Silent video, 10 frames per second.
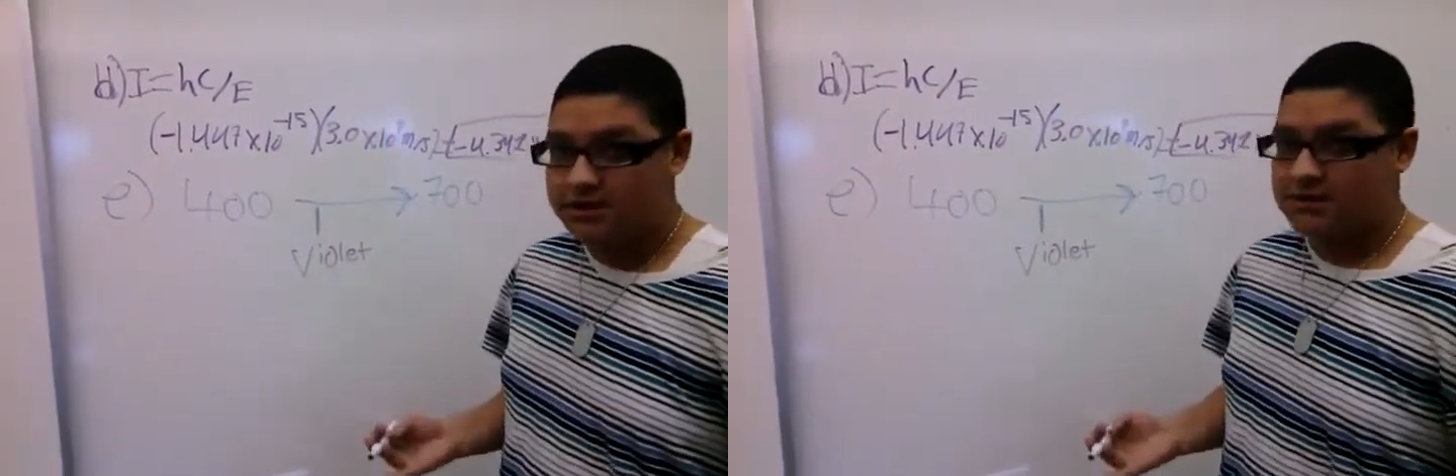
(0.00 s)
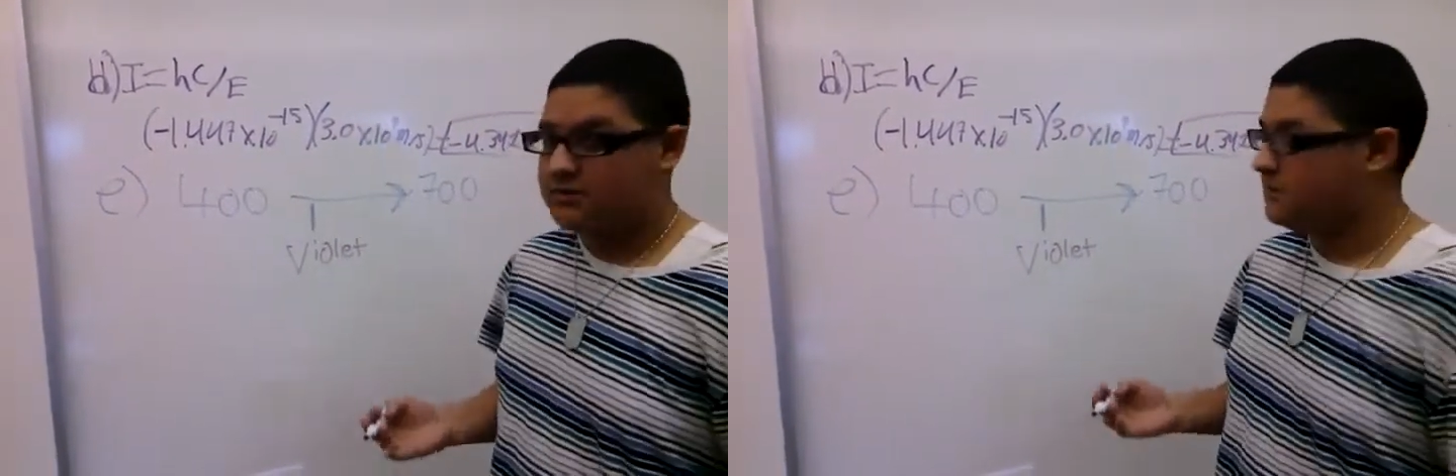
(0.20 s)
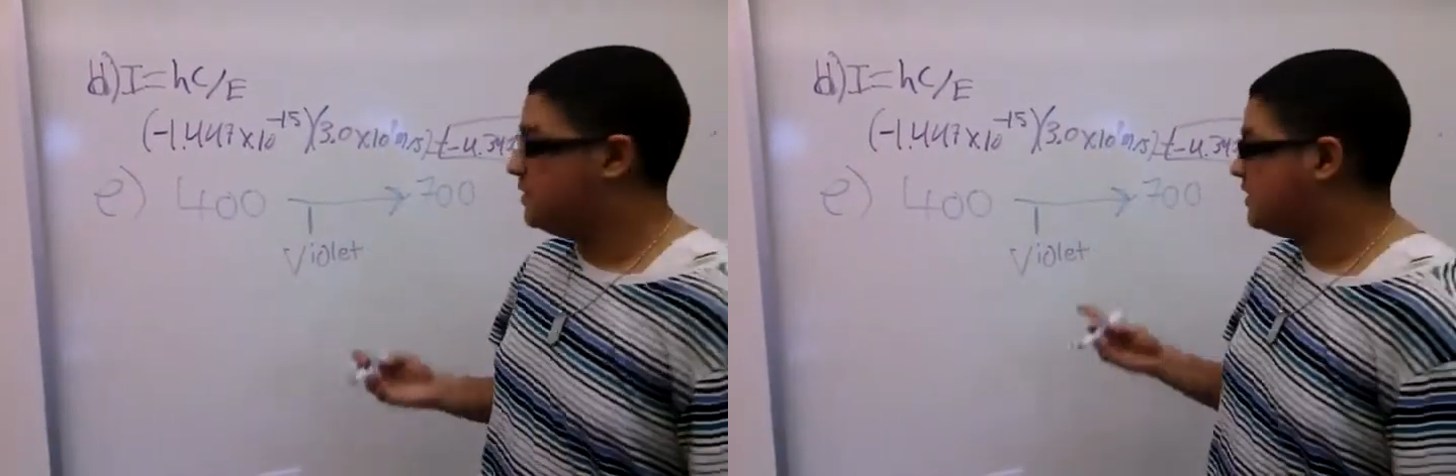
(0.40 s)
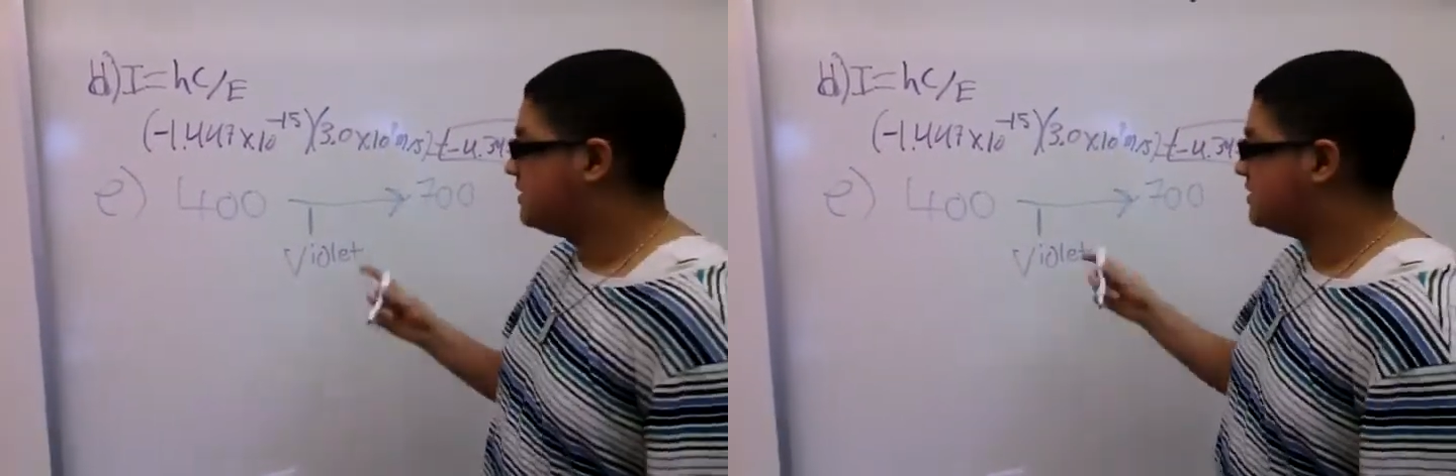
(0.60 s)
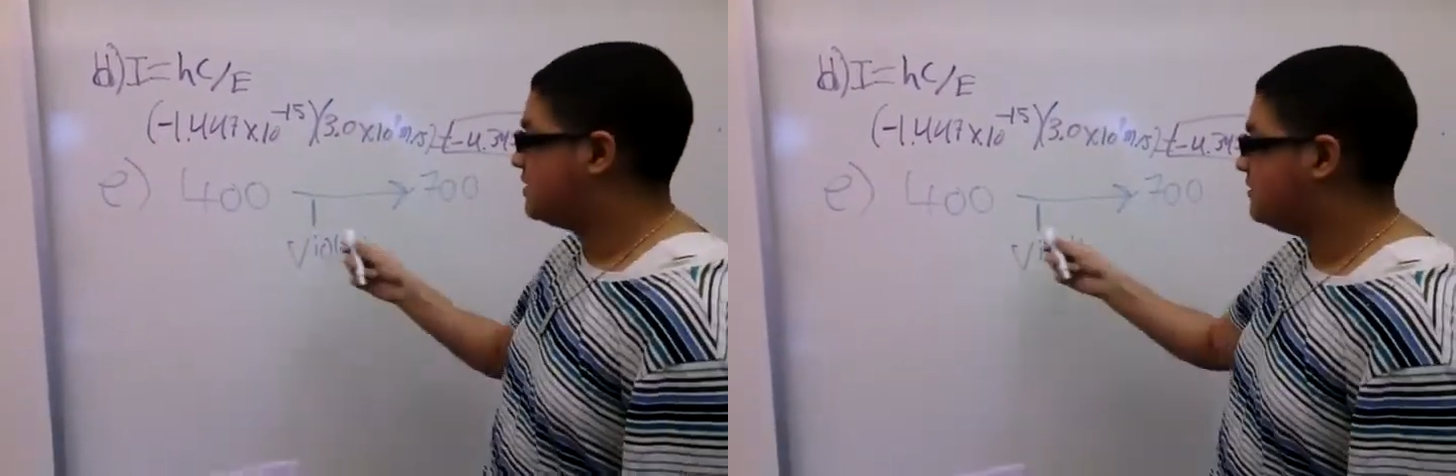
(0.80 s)
because
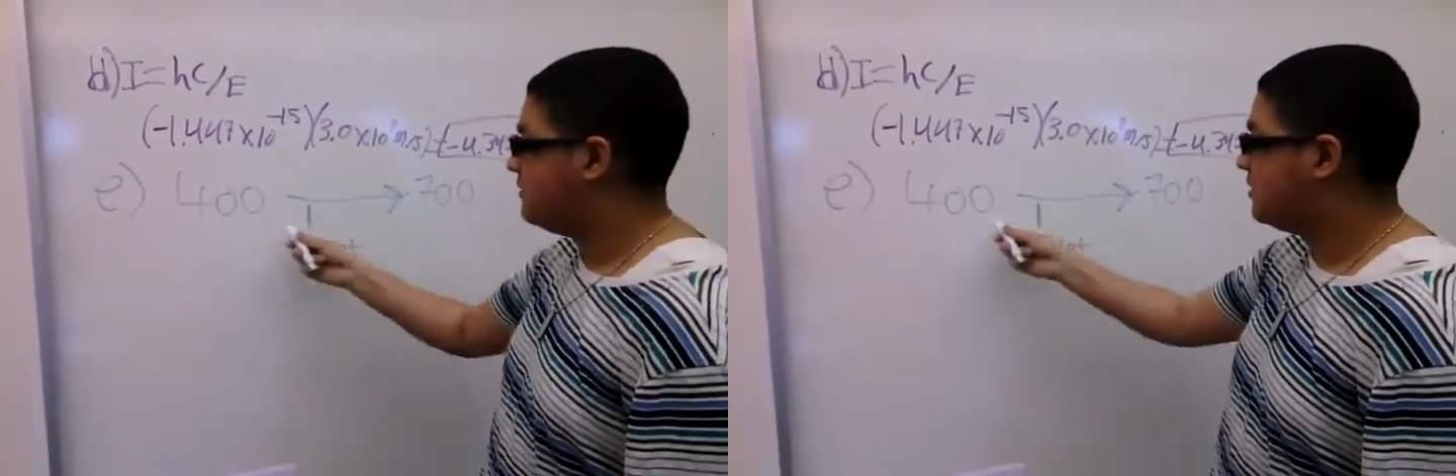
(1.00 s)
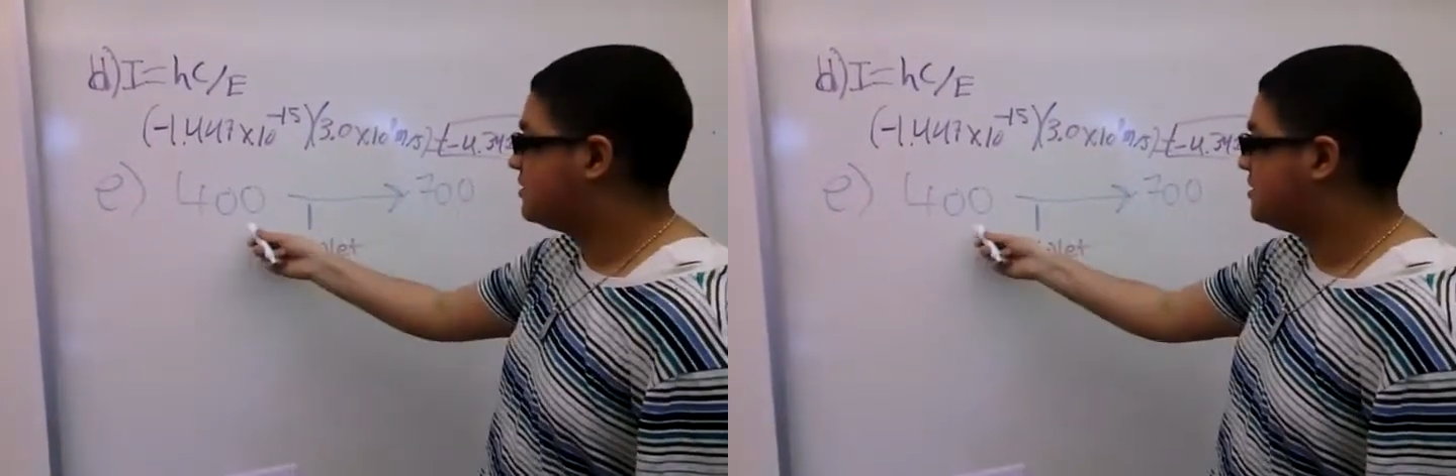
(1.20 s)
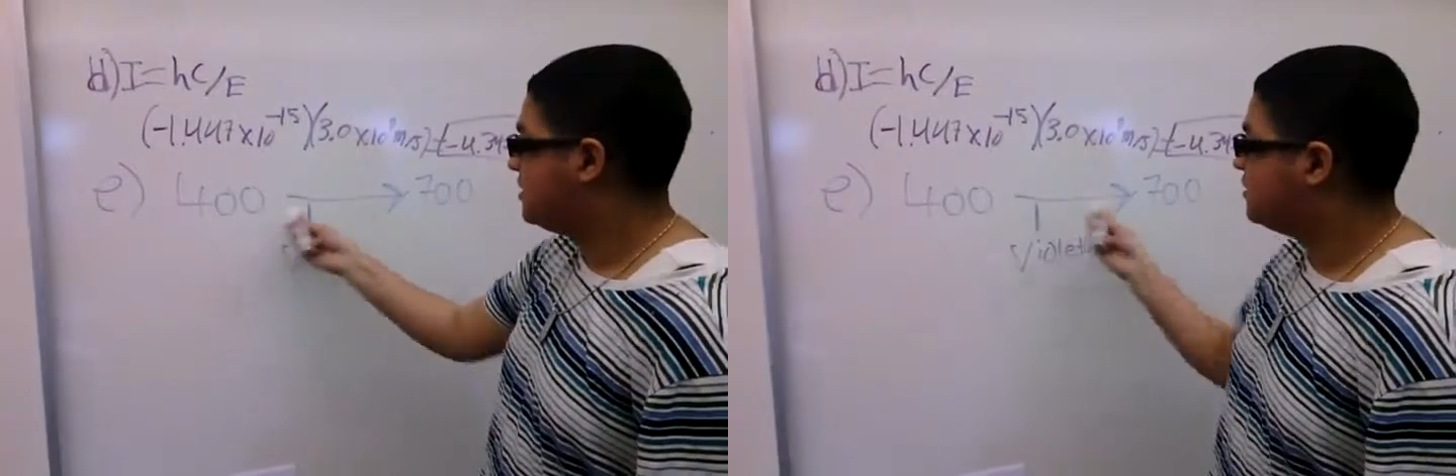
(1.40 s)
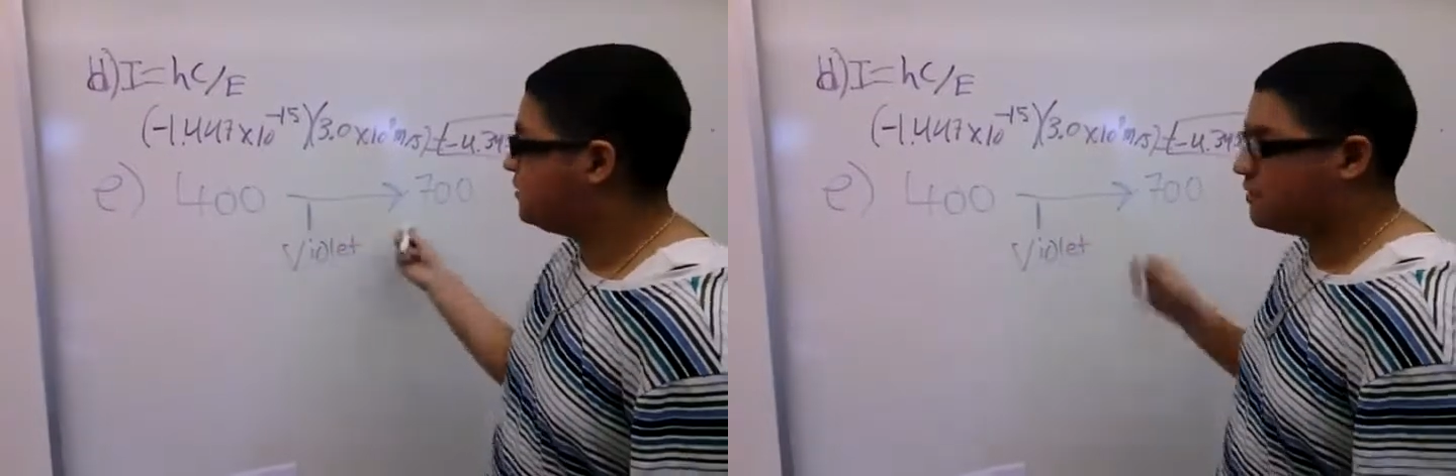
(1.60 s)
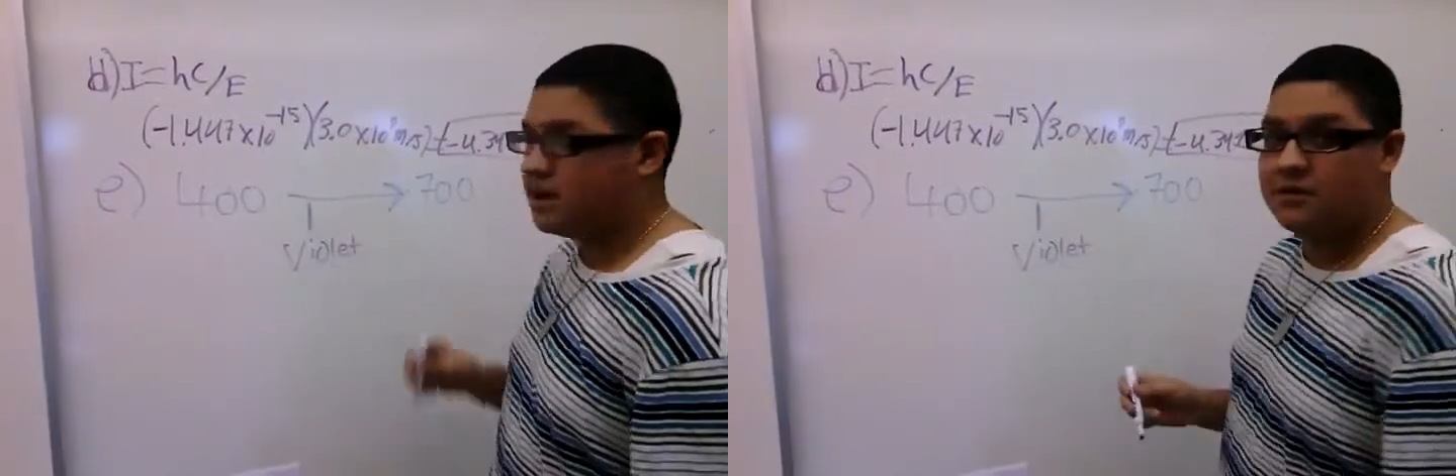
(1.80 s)
it falls into
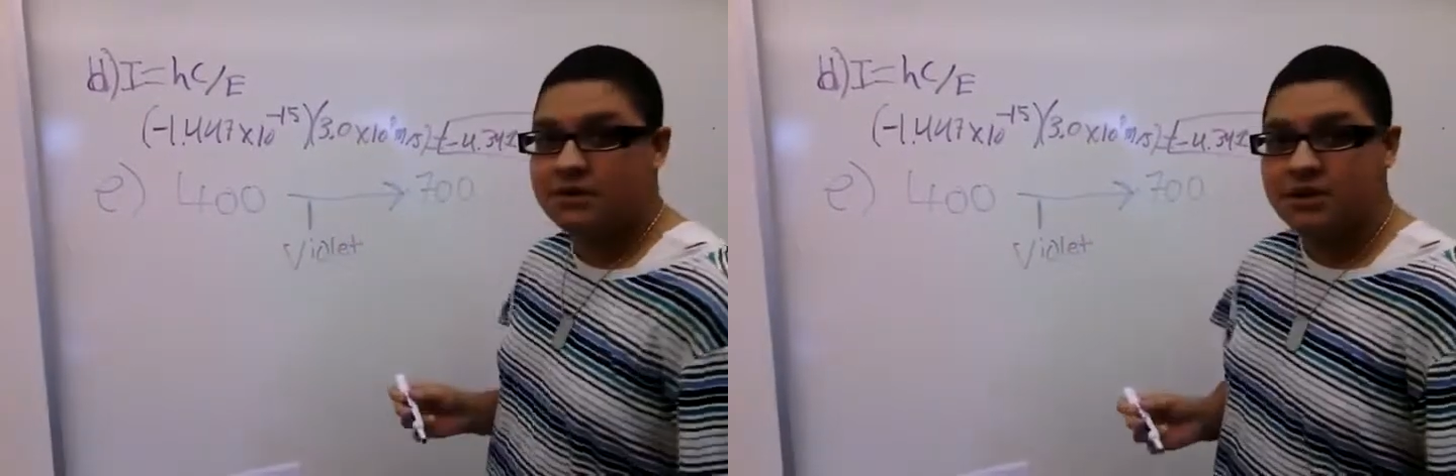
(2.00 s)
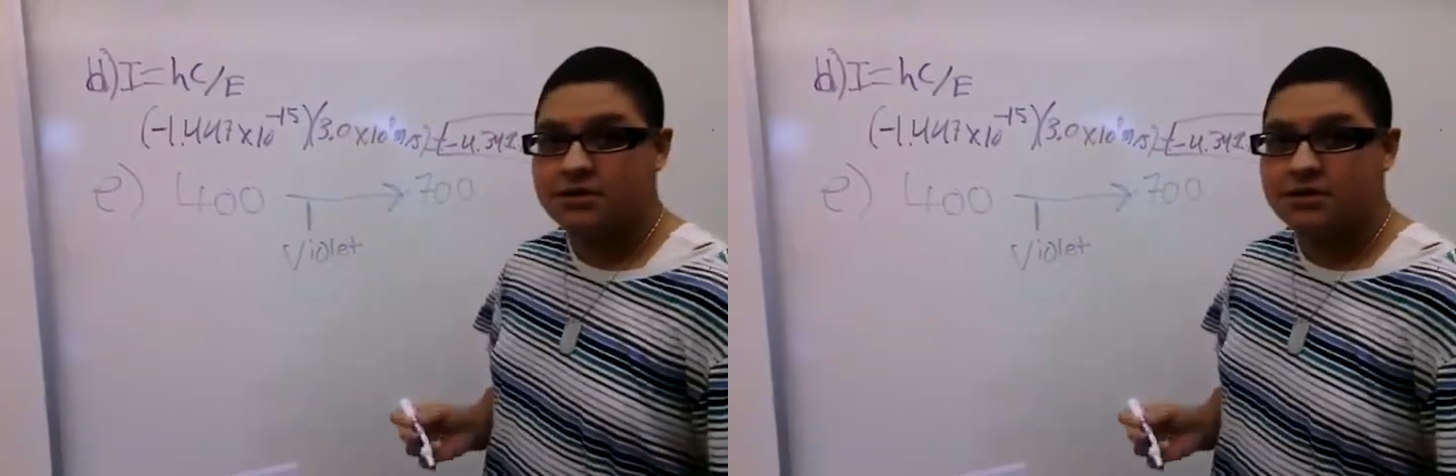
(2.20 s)
that range.